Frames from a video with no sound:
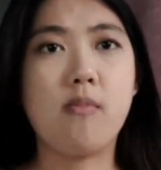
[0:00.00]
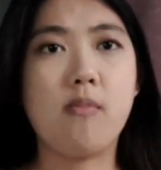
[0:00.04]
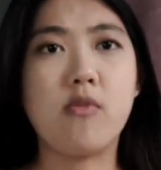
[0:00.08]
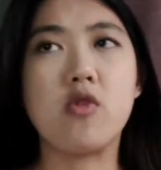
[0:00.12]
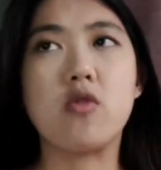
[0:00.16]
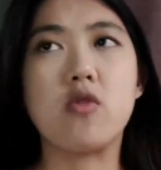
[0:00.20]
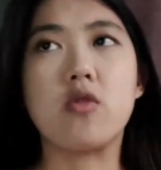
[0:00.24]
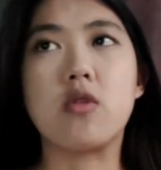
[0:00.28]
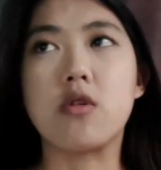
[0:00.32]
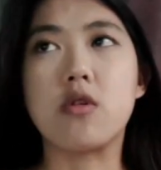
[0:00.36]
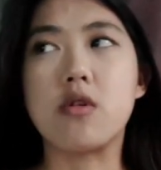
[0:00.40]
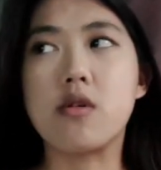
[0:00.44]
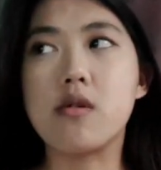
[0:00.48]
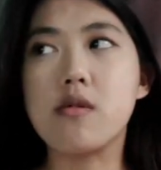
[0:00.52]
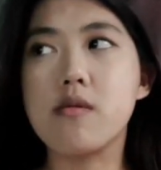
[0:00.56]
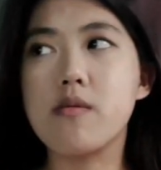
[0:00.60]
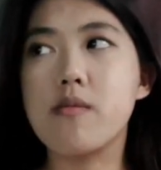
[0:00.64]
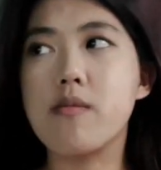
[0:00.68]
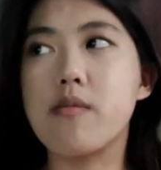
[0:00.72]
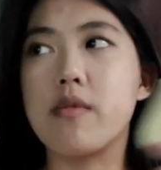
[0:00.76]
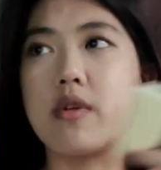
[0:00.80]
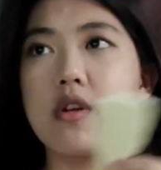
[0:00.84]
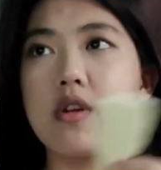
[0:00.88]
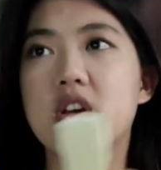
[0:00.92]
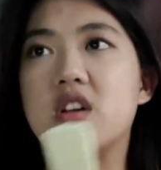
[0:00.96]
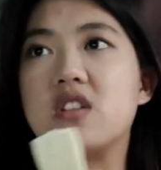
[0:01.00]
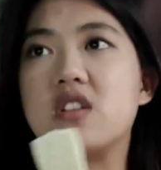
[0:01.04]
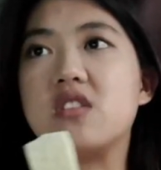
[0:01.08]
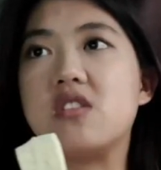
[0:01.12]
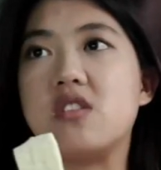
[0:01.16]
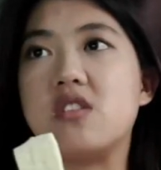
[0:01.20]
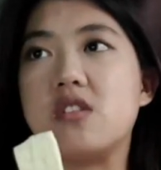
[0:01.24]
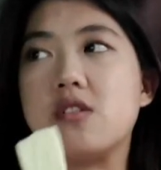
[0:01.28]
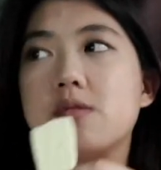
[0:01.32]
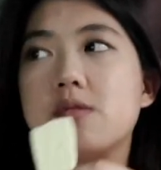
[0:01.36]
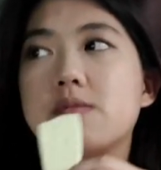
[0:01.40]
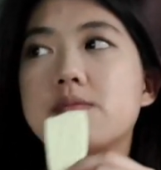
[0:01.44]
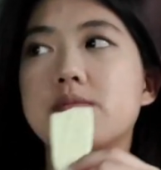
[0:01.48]
yogurt and
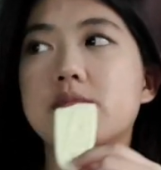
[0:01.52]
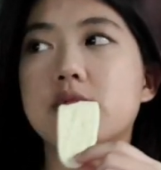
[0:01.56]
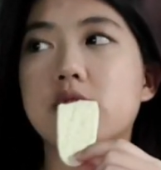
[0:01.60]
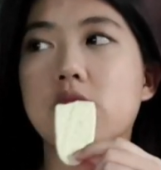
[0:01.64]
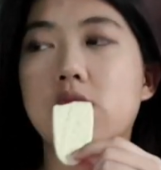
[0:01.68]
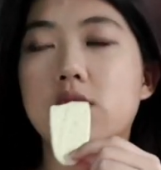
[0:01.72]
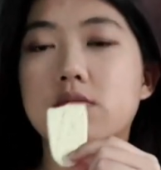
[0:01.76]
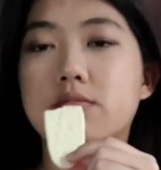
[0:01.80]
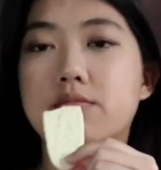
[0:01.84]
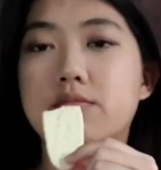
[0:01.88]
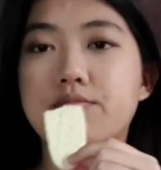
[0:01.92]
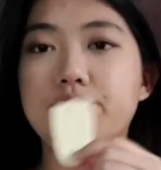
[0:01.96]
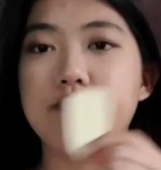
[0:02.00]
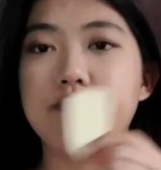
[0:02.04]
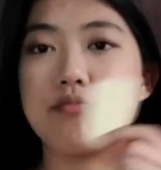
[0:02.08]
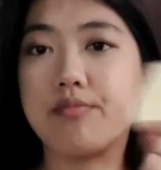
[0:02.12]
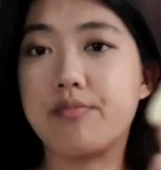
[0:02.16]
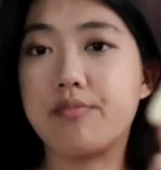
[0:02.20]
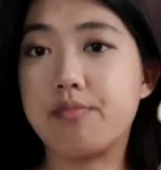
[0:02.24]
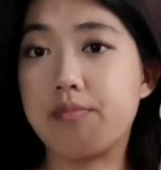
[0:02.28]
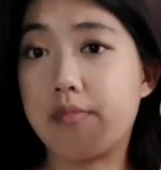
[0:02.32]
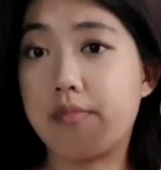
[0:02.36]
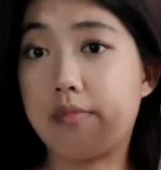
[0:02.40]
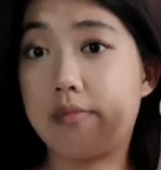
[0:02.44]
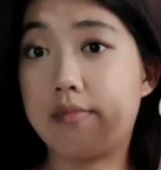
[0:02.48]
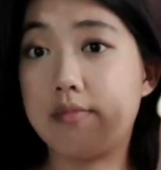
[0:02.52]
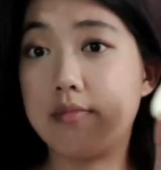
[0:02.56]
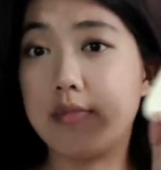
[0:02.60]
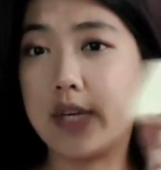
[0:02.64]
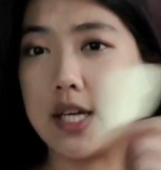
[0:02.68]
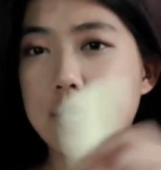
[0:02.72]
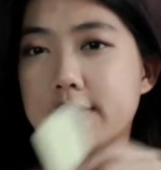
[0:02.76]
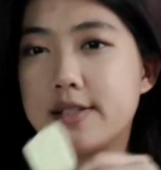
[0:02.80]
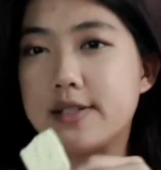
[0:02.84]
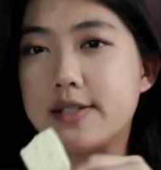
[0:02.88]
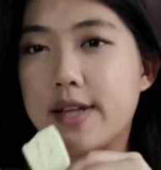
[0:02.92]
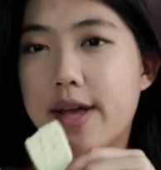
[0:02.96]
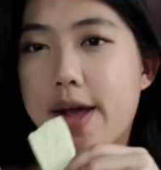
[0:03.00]
honey. So,
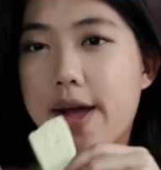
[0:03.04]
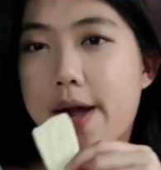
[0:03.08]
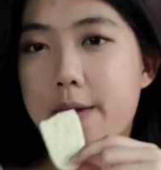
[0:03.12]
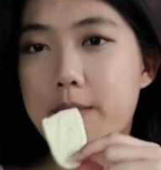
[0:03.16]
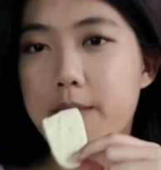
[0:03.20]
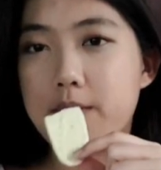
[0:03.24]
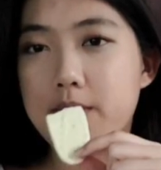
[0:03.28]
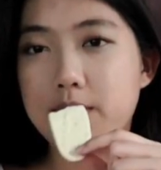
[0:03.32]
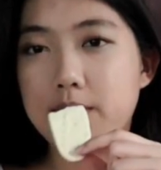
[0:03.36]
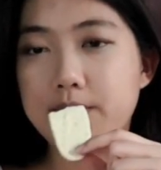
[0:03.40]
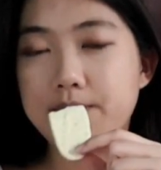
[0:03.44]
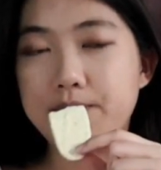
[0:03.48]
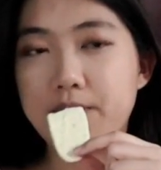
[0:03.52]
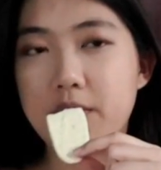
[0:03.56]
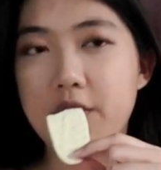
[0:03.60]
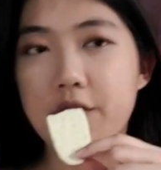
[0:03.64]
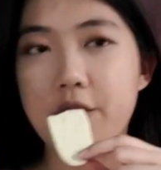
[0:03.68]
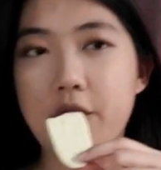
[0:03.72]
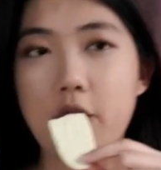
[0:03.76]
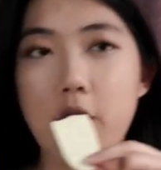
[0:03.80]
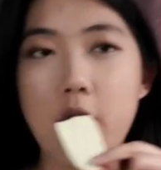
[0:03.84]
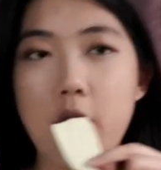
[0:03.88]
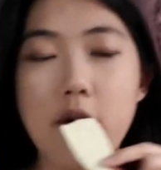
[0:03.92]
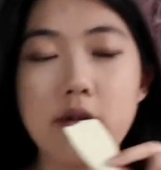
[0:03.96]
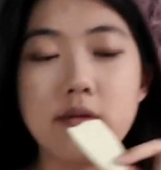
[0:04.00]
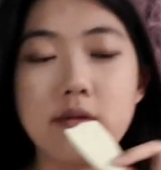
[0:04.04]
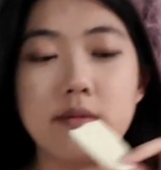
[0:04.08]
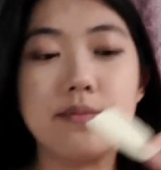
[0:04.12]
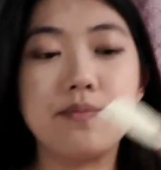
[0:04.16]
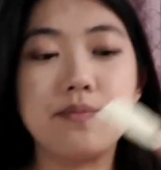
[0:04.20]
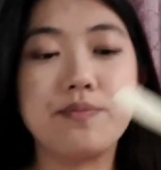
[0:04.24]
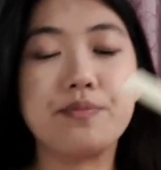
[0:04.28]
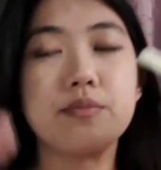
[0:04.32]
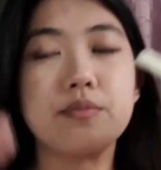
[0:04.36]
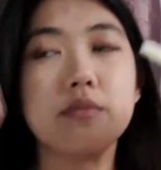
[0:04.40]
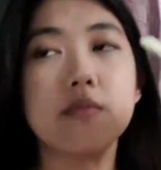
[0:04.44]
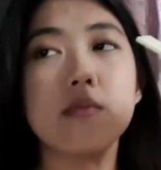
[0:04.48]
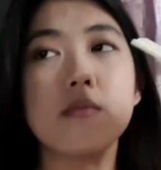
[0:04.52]
light snack. Before
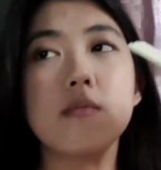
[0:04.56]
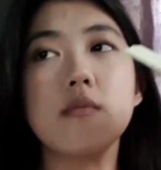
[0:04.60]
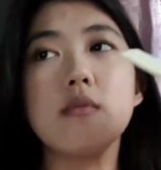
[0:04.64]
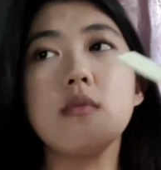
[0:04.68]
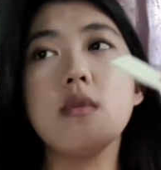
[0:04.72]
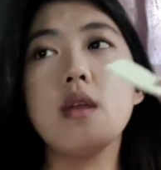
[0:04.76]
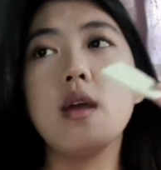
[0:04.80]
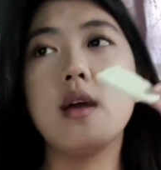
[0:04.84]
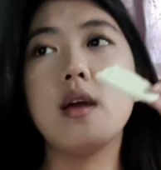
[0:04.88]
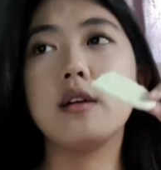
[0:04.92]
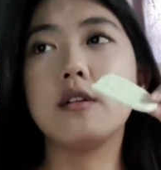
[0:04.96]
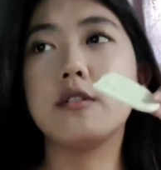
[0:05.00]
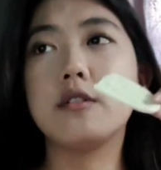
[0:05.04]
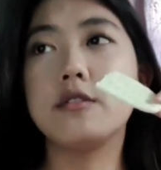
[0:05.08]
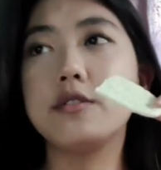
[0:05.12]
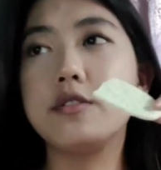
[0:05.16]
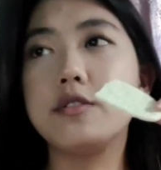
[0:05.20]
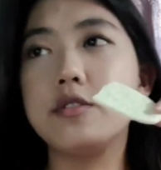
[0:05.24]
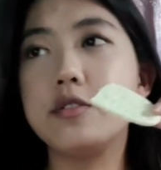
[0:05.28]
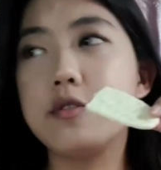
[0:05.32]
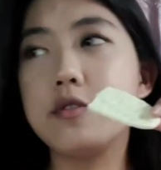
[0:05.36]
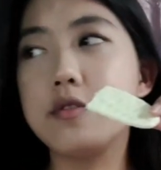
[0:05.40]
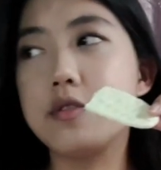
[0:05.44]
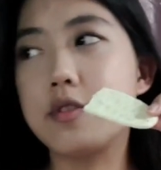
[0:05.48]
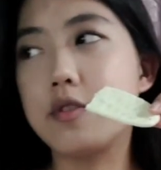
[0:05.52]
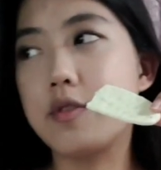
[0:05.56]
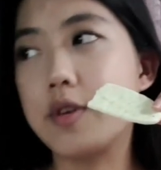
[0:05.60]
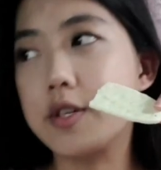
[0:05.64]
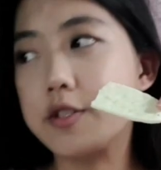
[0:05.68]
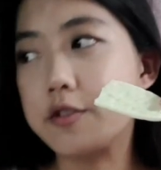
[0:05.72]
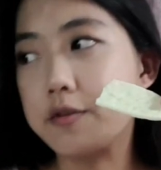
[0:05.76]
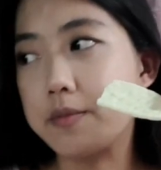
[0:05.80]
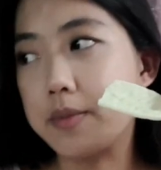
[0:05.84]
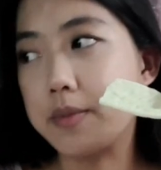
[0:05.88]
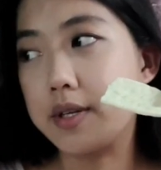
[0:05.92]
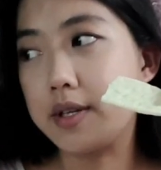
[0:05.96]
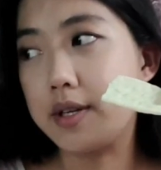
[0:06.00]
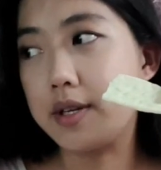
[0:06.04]
I continue the rest
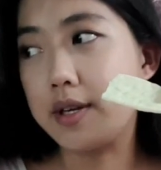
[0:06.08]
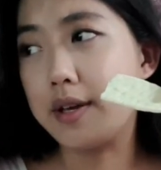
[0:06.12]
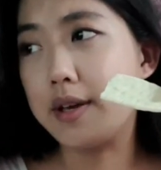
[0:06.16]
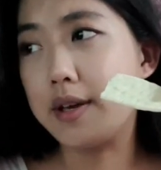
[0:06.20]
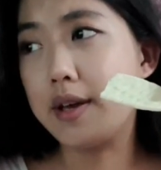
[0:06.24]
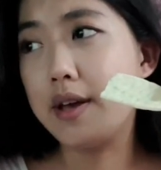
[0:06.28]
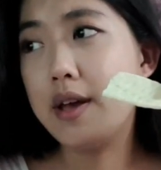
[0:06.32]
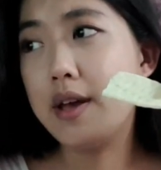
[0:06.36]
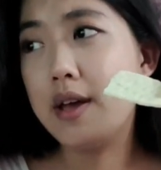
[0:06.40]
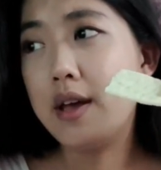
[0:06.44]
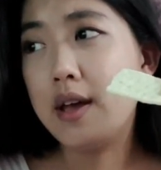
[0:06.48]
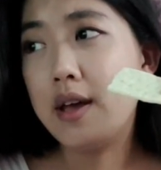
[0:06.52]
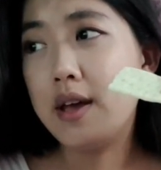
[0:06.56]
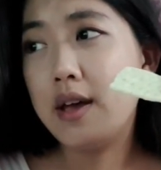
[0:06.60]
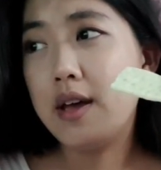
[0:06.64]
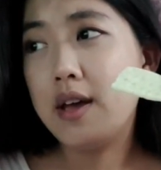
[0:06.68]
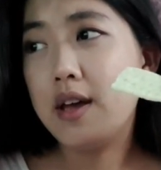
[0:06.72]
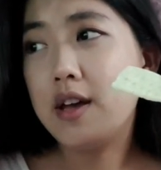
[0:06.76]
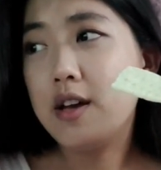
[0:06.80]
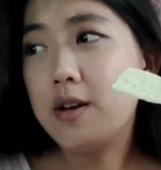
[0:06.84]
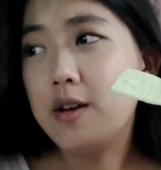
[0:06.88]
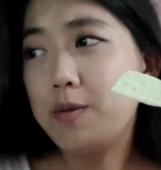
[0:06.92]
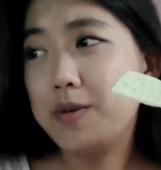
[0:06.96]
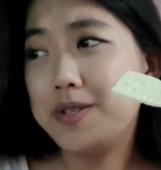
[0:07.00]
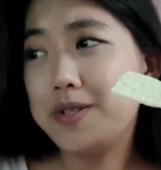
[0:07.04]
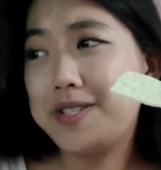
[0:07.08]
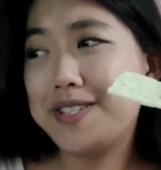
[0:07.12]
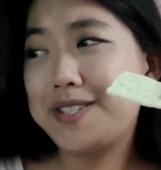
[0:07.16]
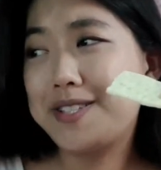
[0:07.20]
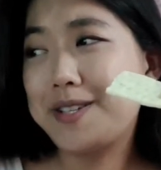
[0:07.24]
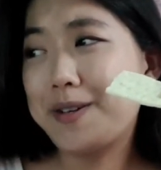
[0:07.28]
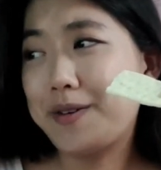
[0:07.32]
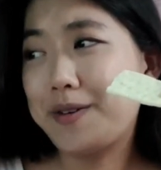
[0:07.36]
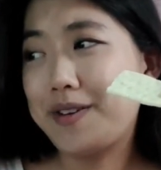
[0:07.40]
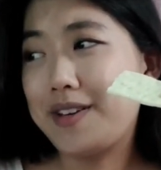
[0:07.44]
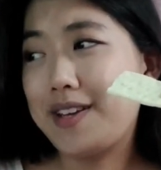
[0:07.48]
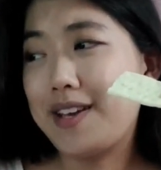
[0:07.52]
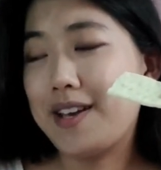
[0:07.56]
of my day, which is
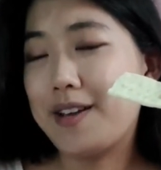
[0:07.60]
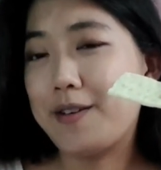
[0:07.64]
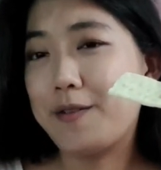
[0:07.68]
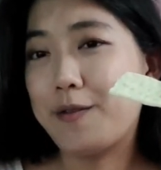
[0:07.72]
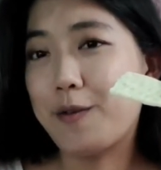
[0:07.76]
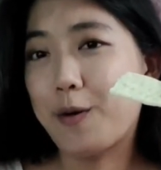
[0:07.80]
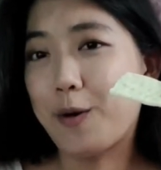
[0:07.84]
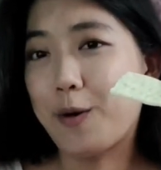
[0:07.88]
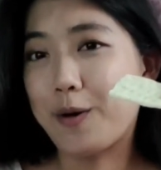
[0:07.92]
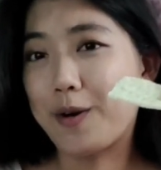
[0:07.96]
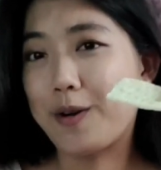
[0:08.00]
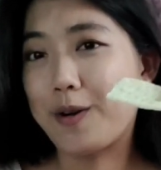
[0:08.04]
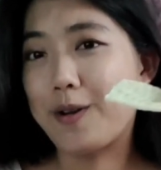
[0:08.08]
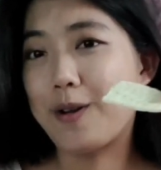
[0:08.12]
already at 4